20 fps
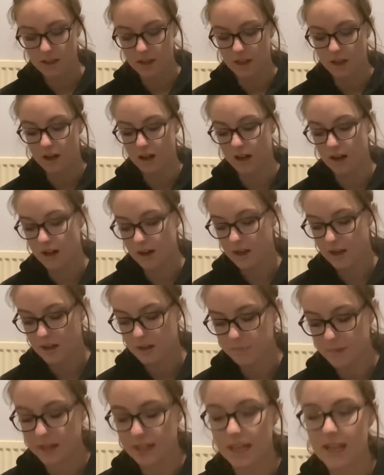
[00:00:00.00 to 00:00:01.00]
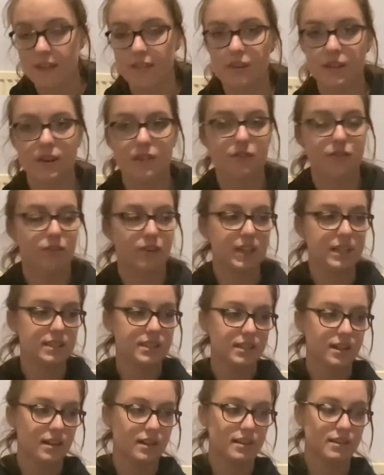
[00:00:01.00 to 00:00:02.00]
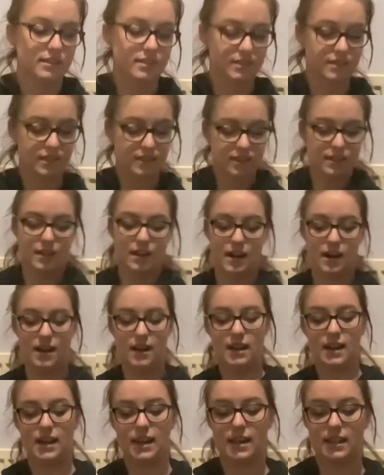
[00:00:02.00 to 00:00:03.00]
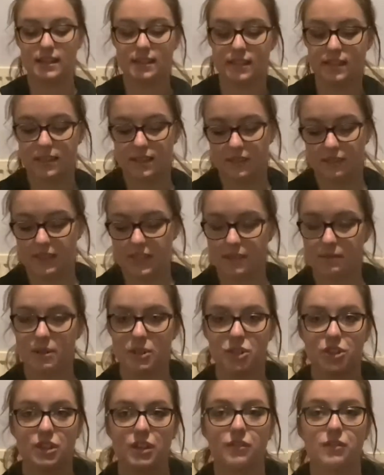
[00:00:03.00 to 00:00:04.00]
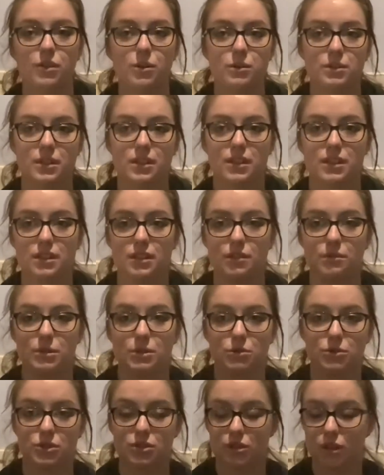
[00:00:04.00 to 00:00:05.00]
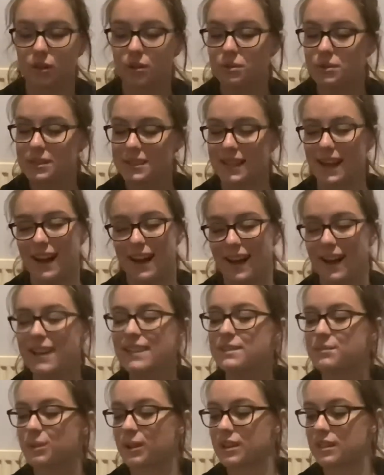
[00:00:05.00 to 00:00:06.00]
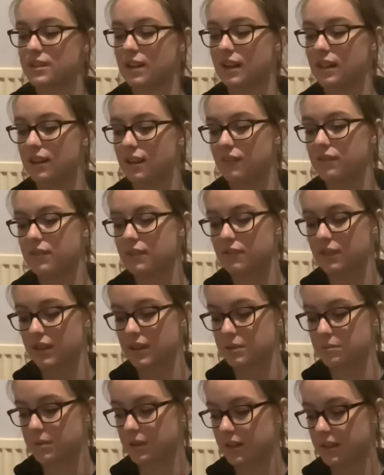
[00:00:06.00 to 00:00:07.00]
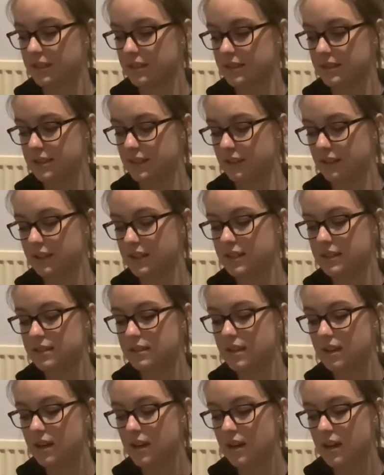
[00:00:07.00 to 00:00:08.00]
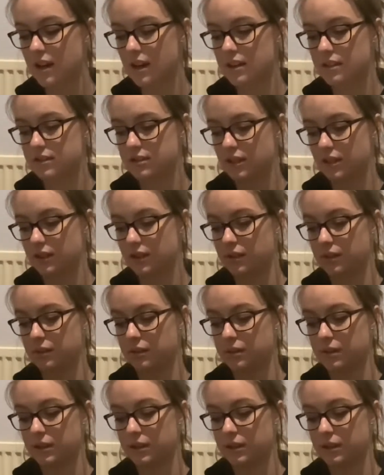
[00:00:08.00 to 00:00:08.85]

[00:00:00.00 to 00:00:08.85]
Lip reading: I gave it 3 stars. I didn't love it as much as I thought I was going to do, which was so sad because I love the first book in this series. So